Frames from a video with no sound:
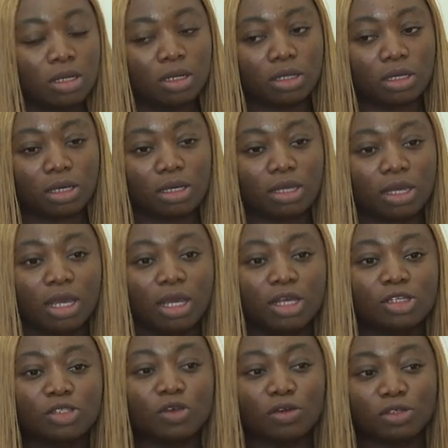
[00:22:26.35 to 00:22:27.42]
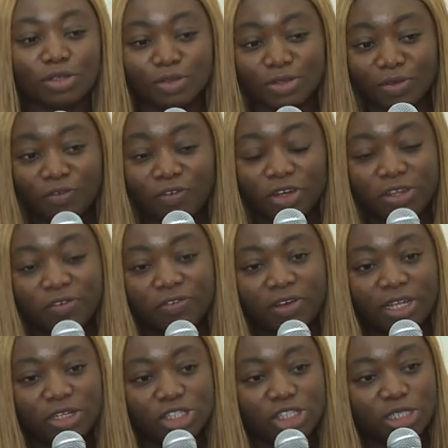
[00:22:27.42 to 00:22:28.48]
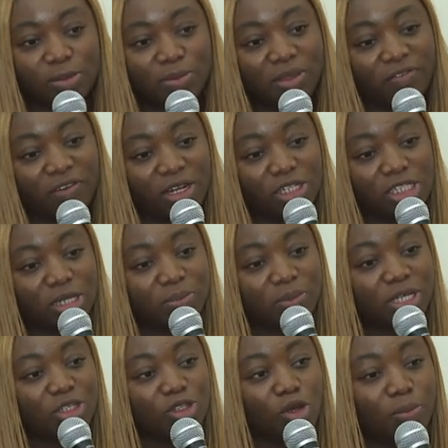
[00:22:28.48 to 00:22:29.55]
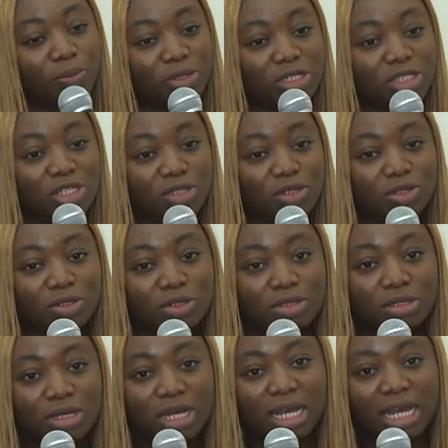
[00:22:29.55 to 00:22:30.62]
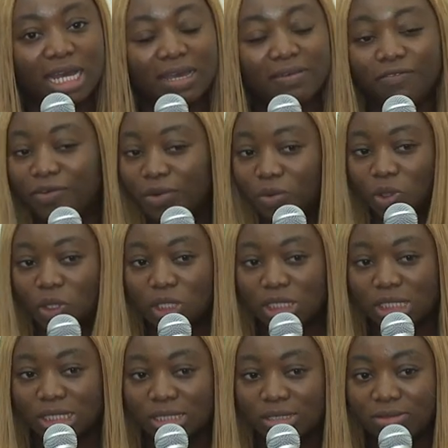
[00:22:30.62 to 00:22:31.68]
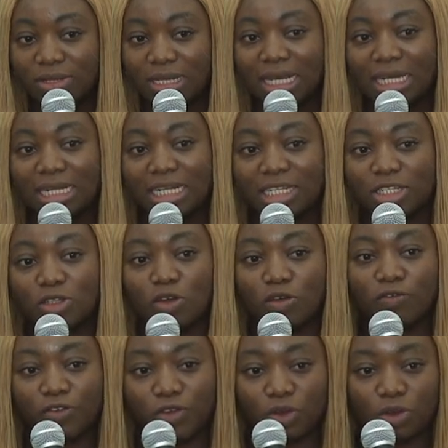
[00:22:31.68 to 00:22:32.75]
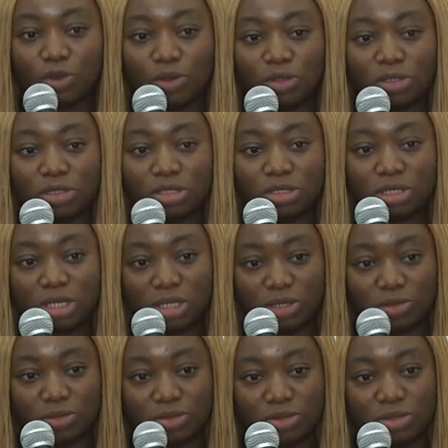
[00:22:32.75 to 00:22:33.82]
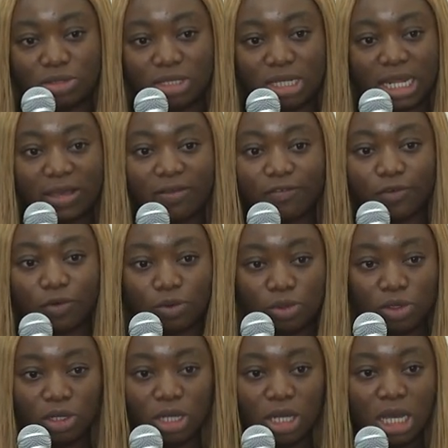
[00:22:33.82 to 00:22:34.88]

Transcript: Okay. So, so, for the fellowship, the fellowship is open to everyone, regardless of your skills level.